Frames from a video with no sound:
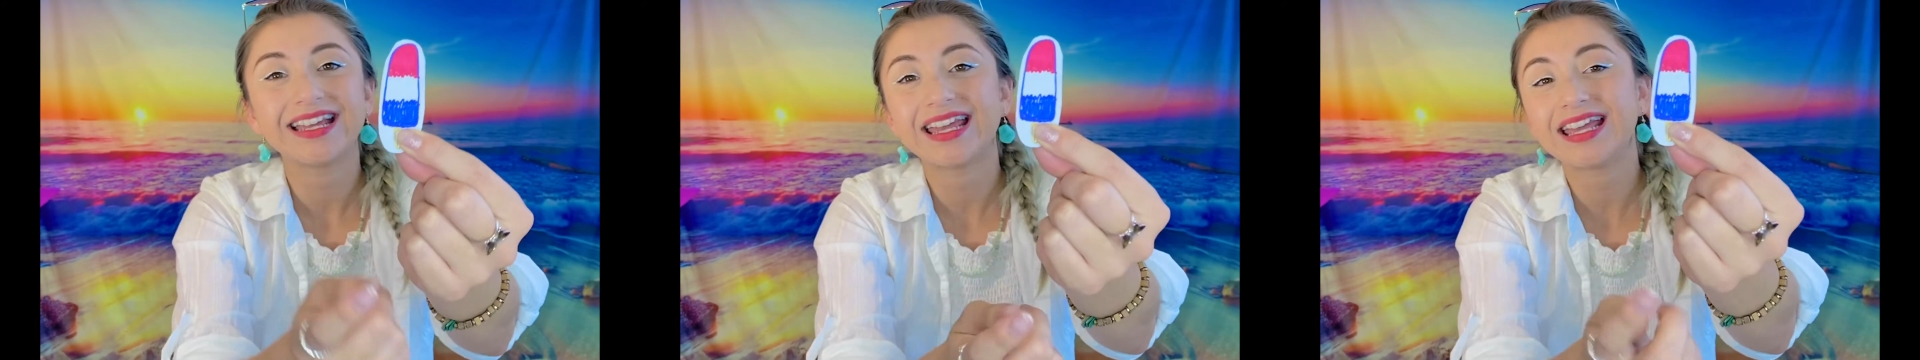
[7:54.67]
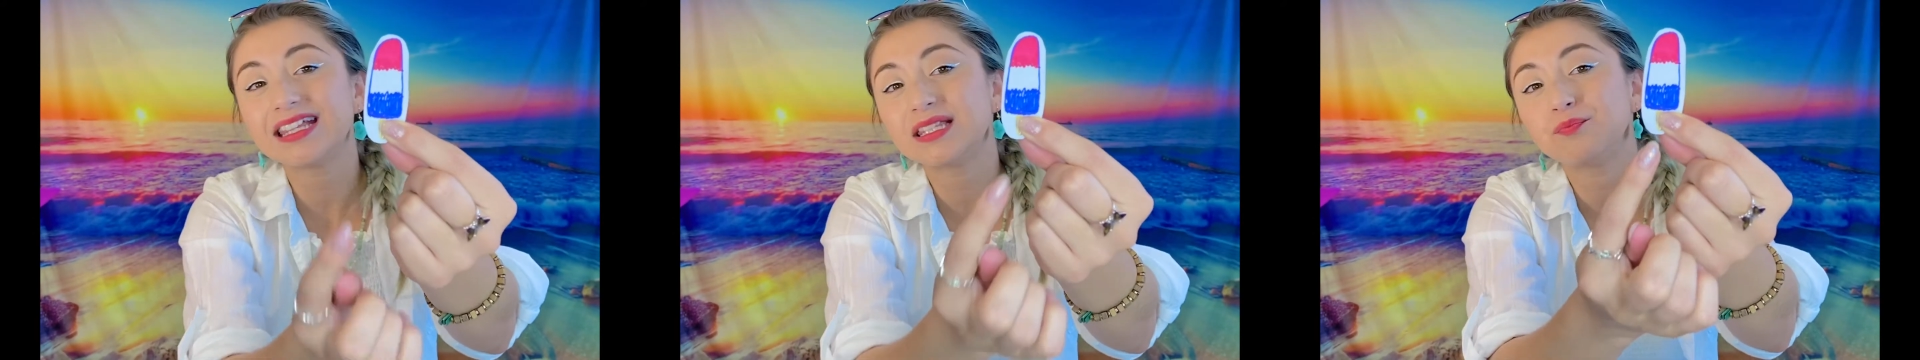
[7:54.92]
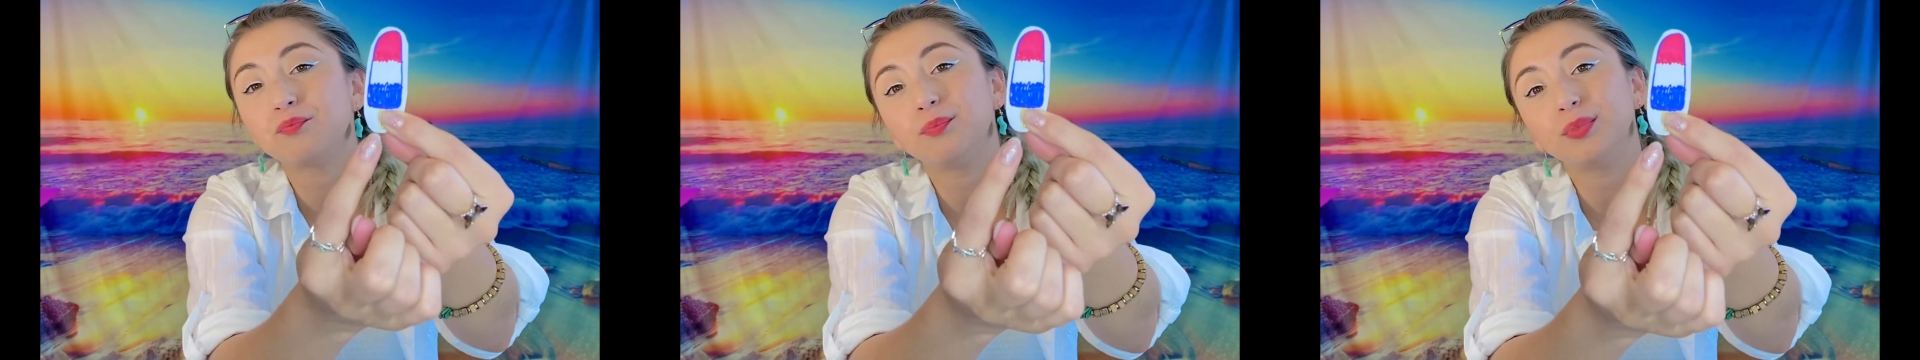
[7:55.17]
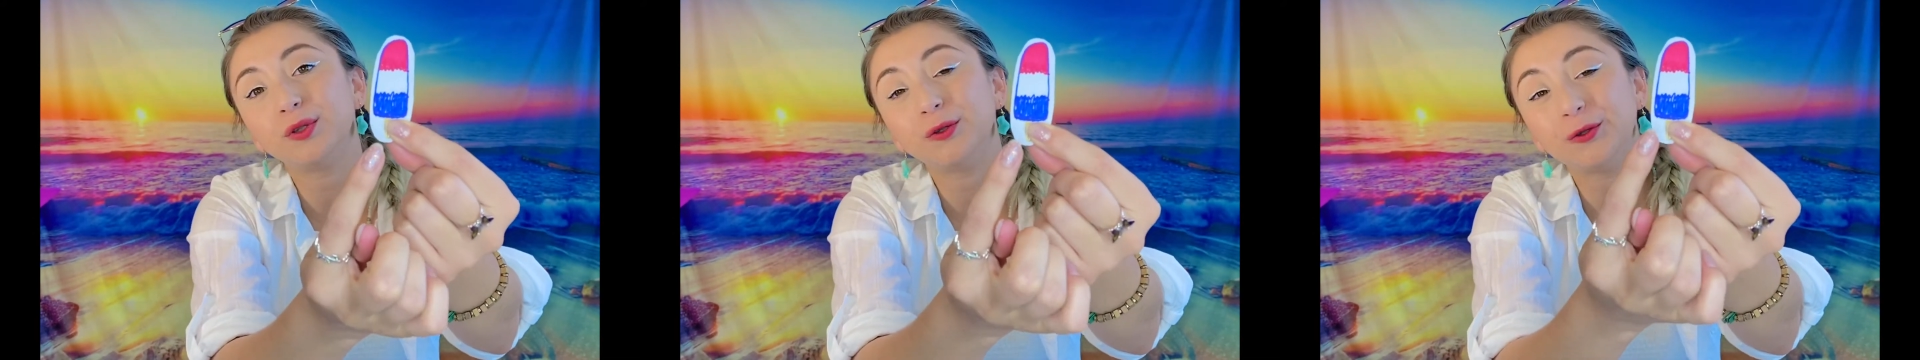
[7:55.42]
It's
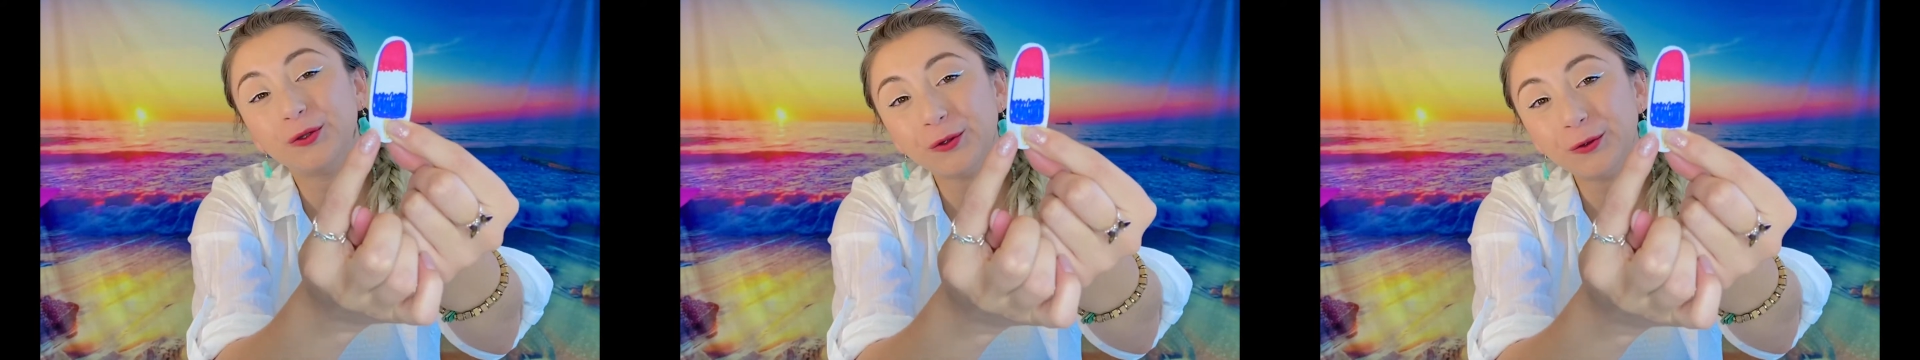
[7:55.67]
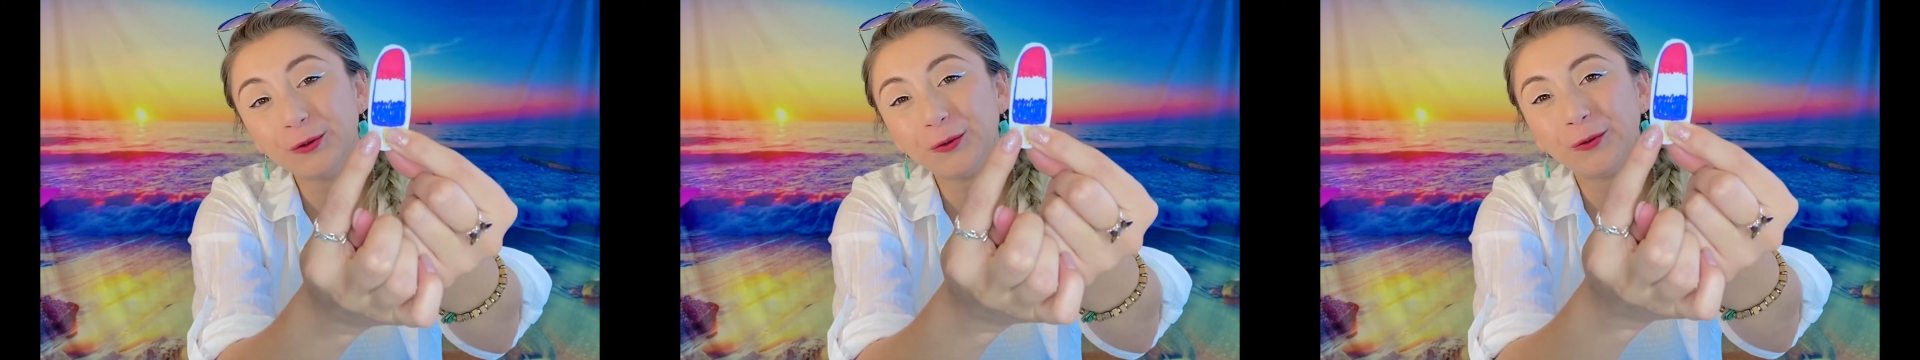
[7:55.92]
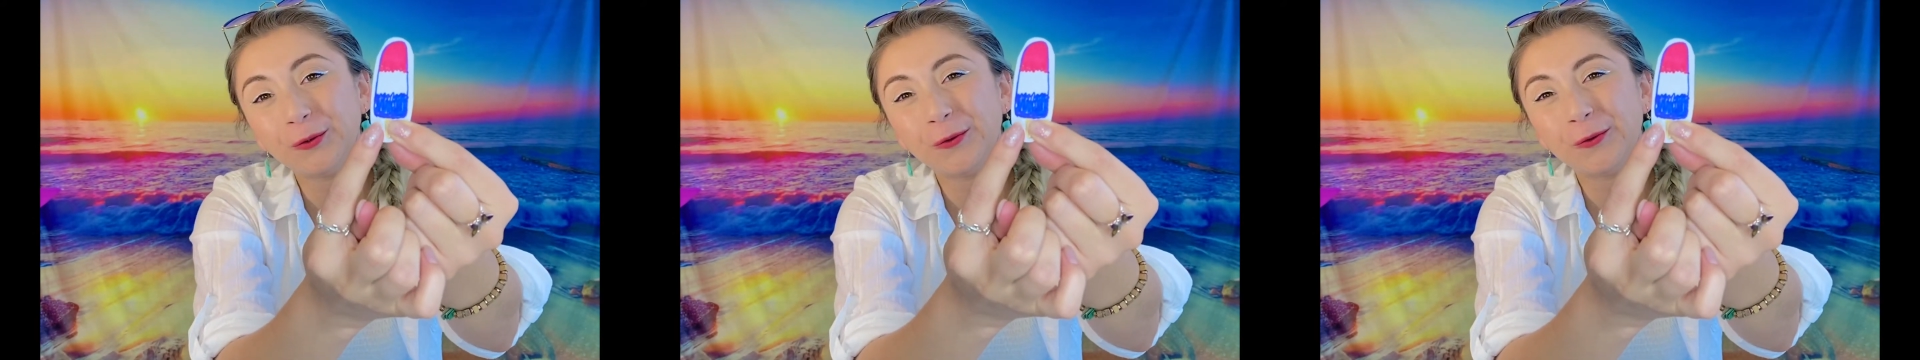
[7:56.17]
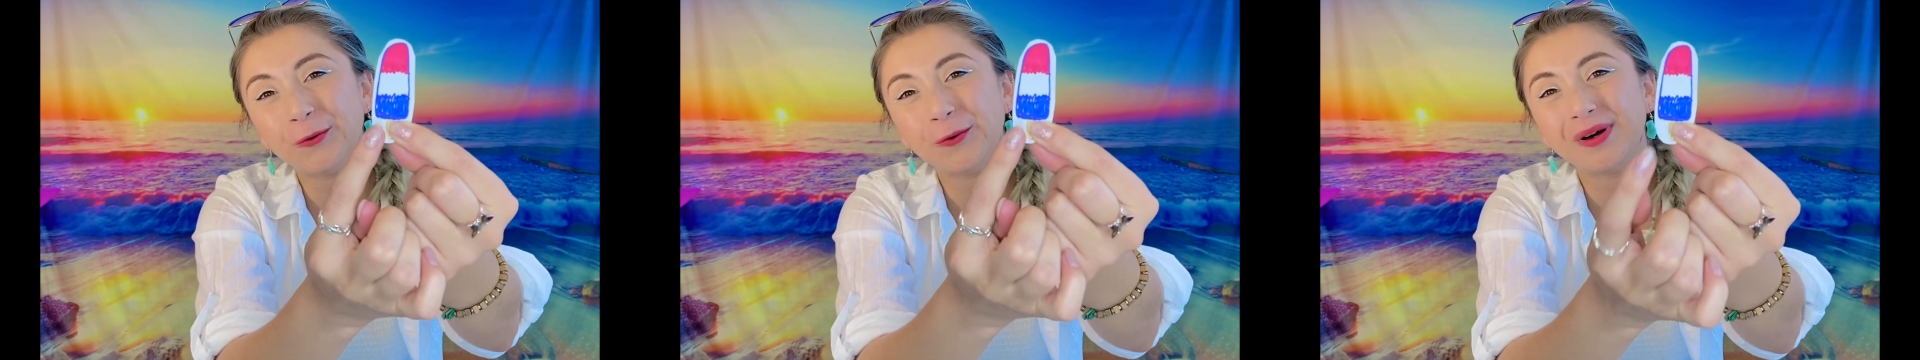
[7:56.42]

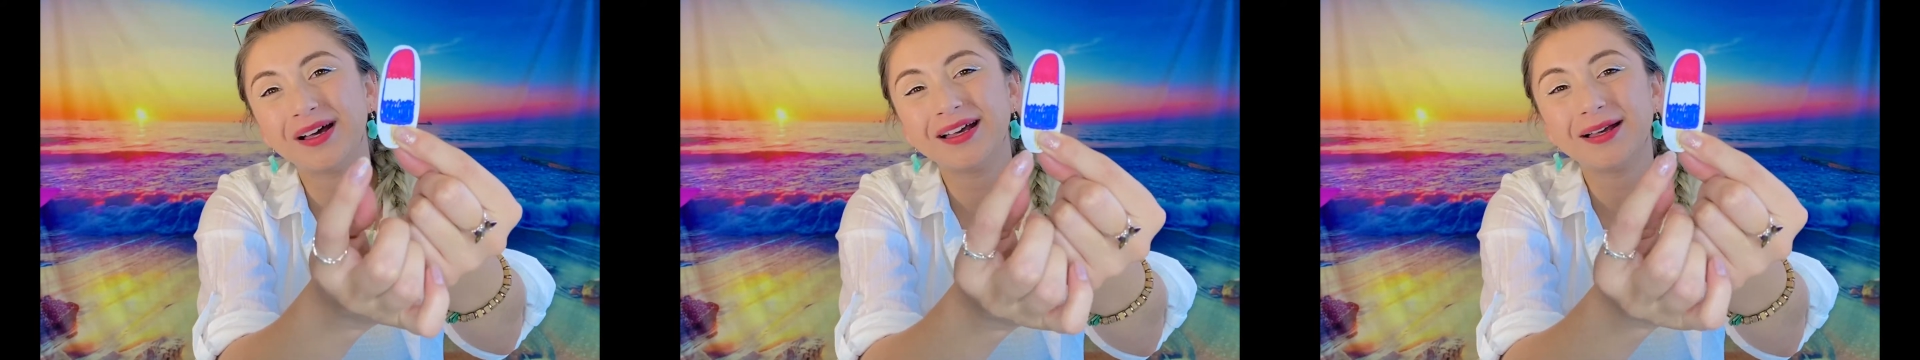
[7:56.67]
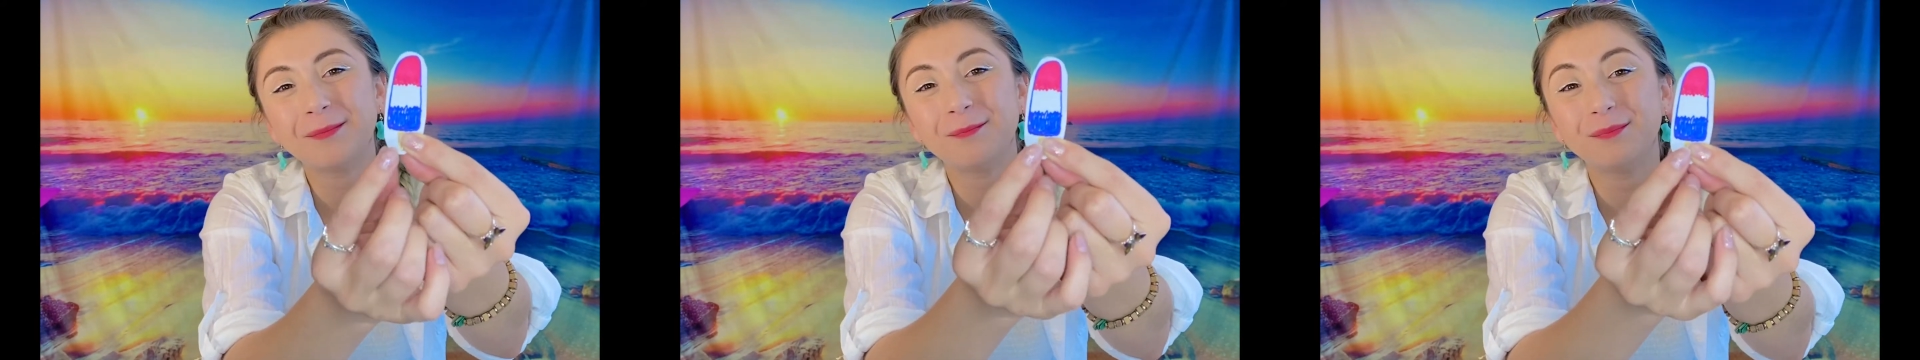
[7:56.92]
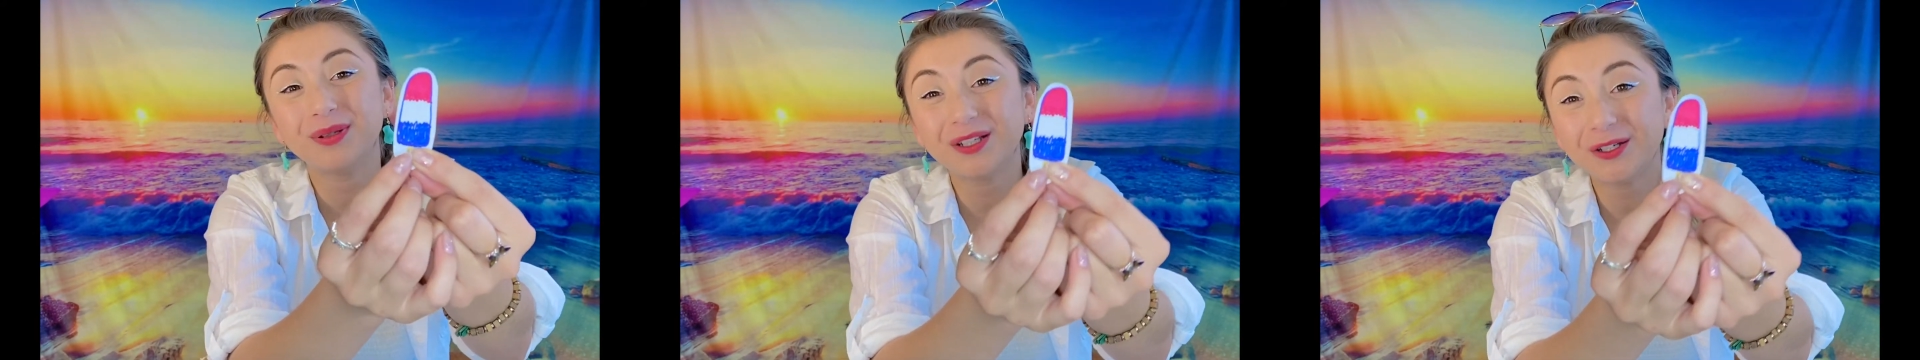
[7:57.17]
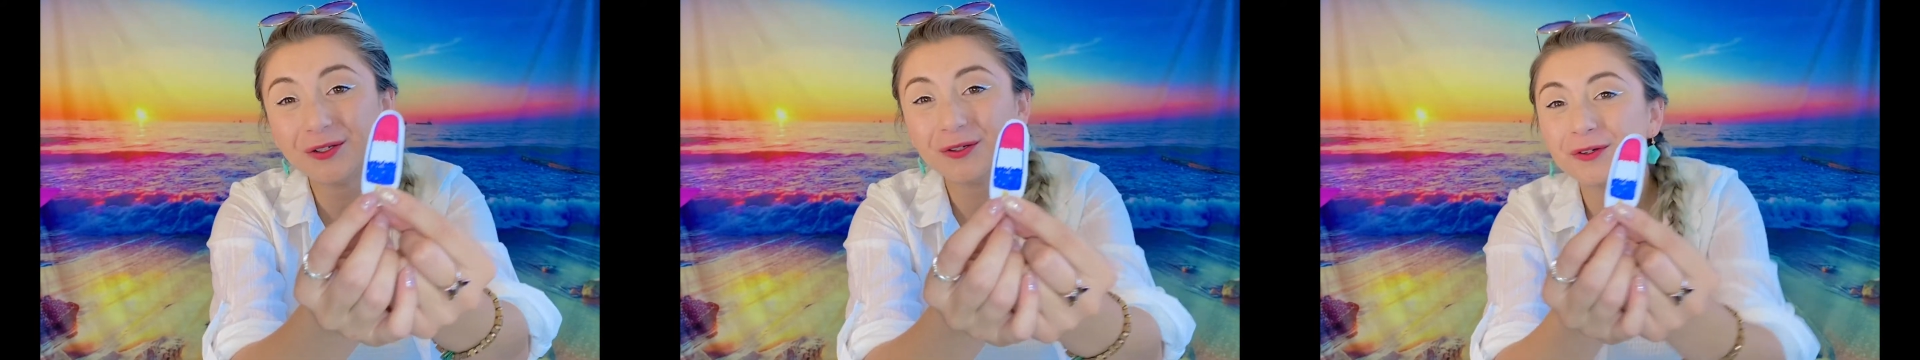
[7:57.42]
blue.
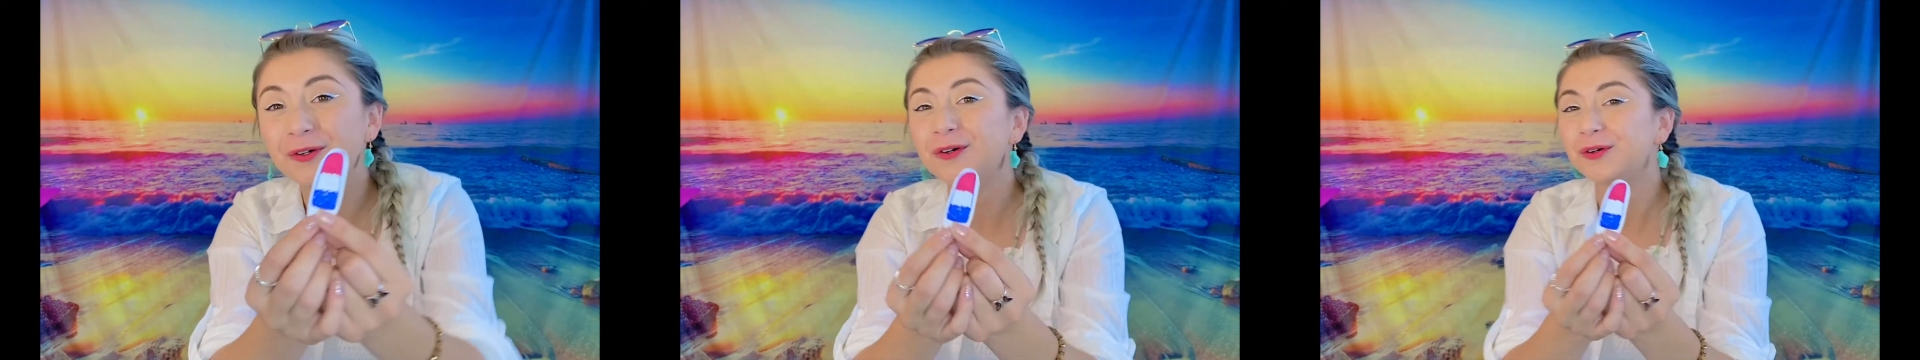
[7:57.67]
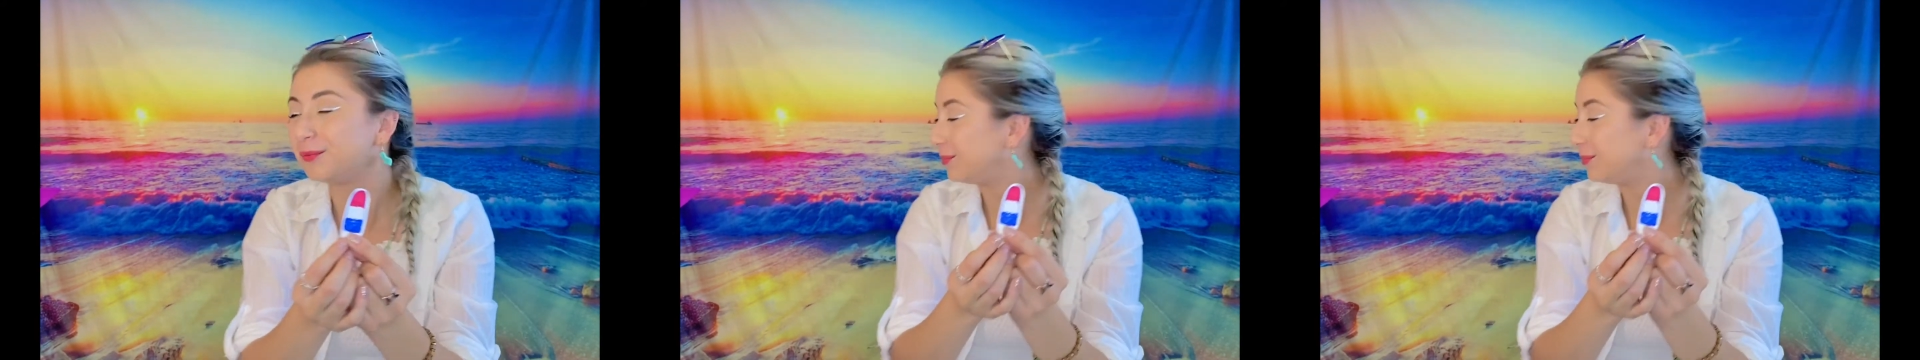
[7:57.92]
Blue,